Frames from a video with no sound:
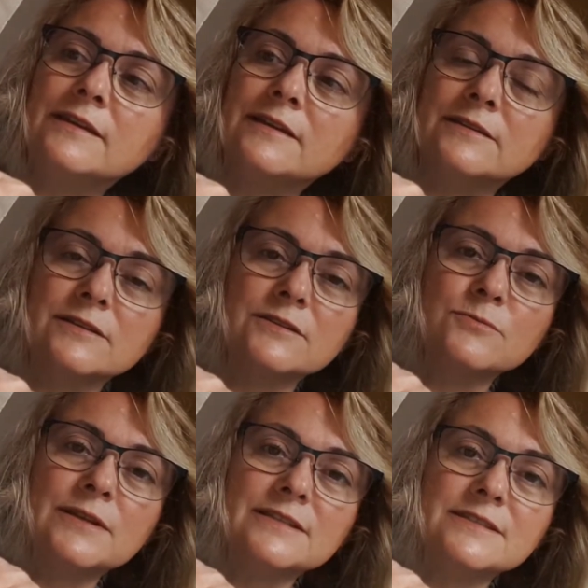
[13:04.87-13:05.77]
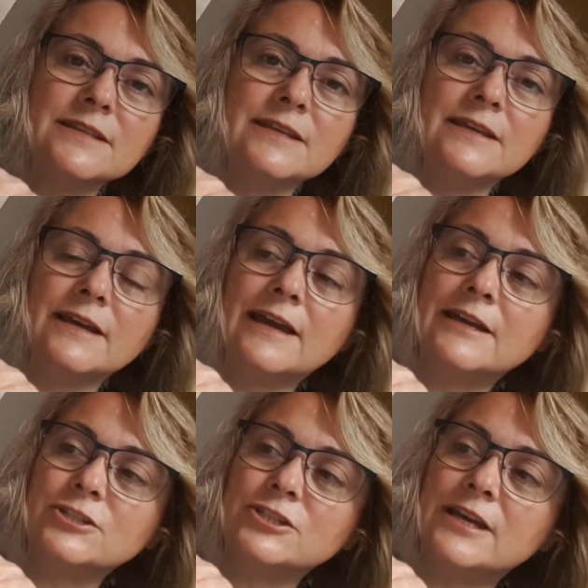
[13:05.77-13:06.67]
as well as the
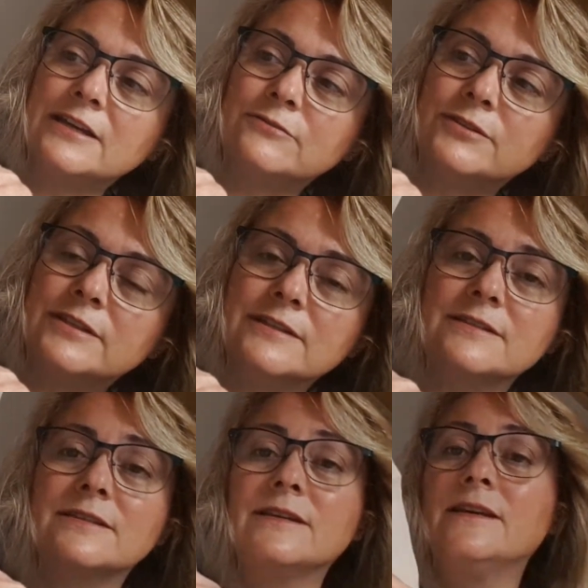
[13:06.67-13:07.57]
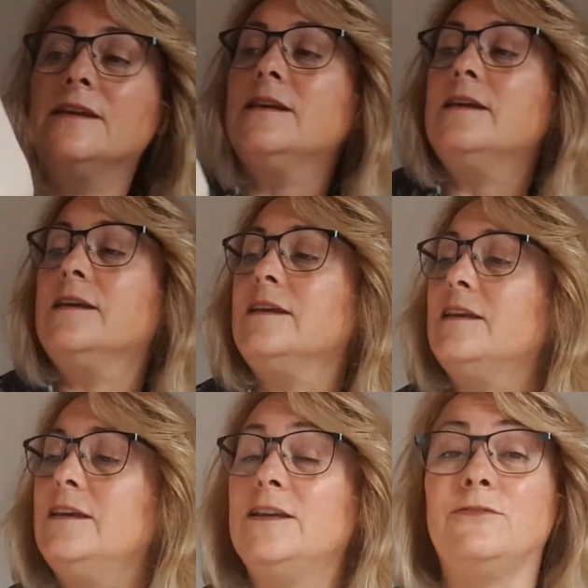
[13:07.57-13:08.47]
hashtag for this,
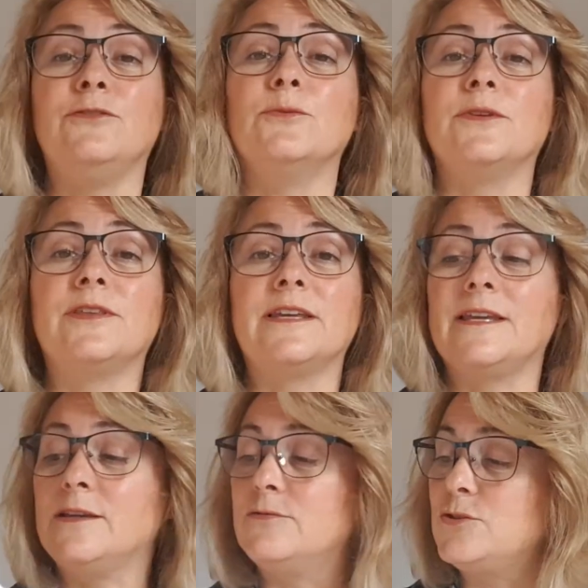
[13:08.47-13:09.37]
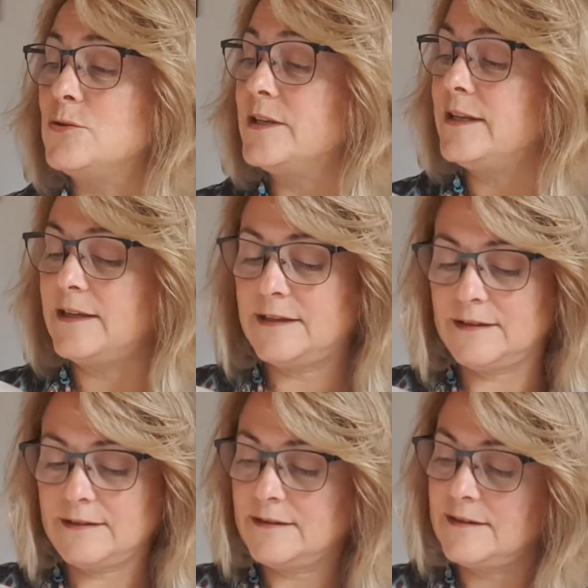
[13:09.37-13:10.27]
if you were thinking of joining in.
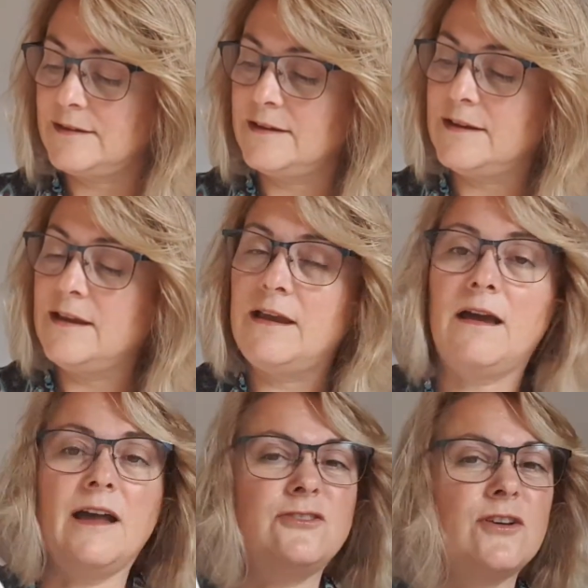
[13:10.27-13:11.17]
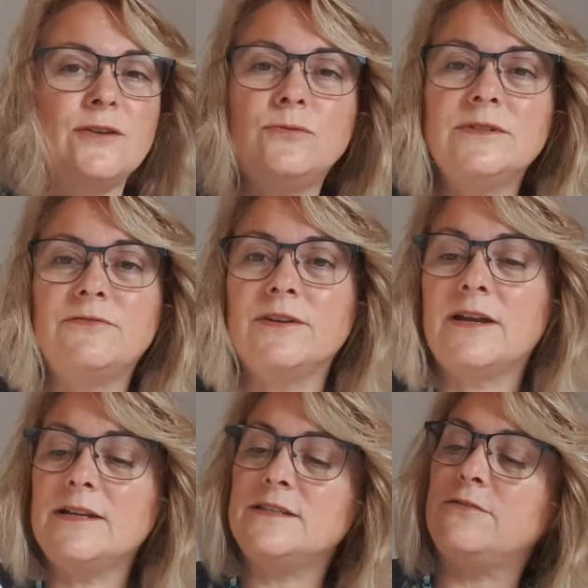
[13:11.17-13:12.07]
I tried all different
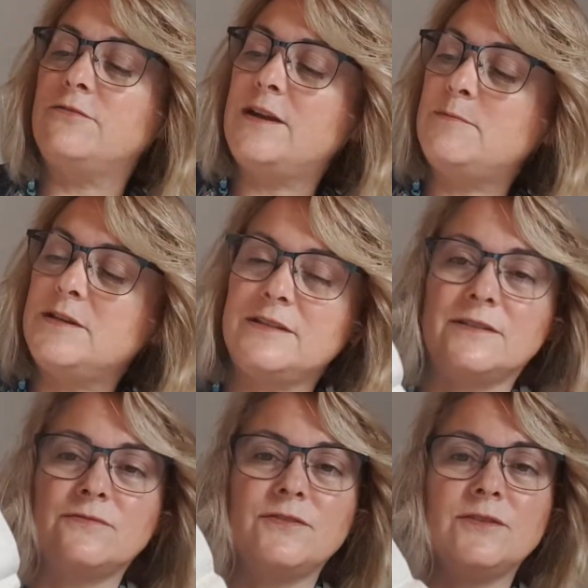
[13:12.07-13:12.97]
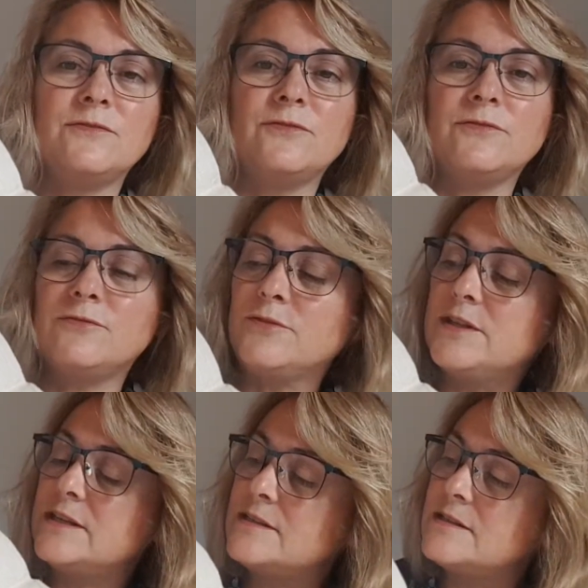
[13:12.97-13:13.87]
kinds of fabrics for
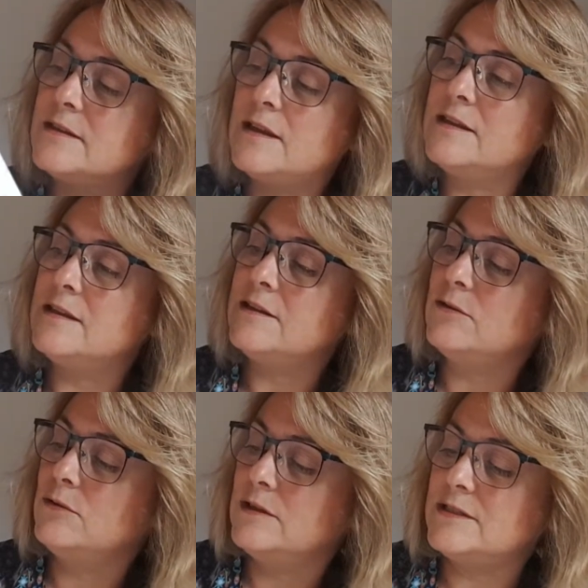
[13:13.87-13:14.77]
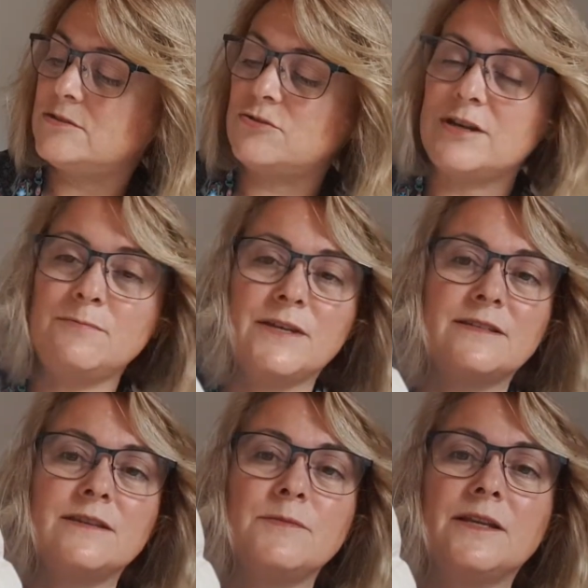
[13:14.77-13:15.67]
this, and then I thought, let's try and pick
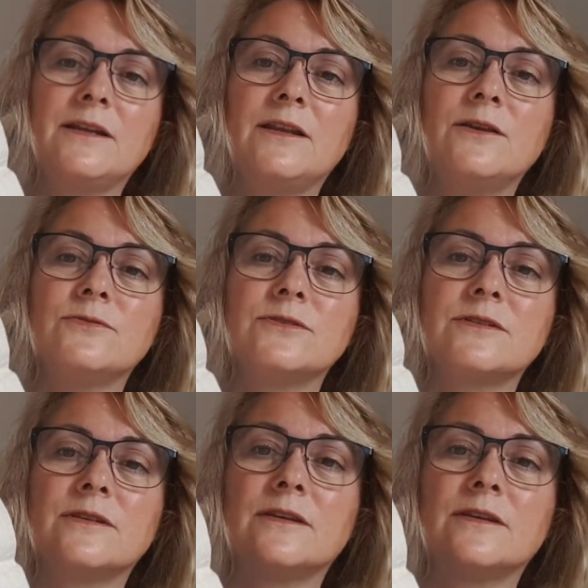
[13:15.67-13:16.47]
something close.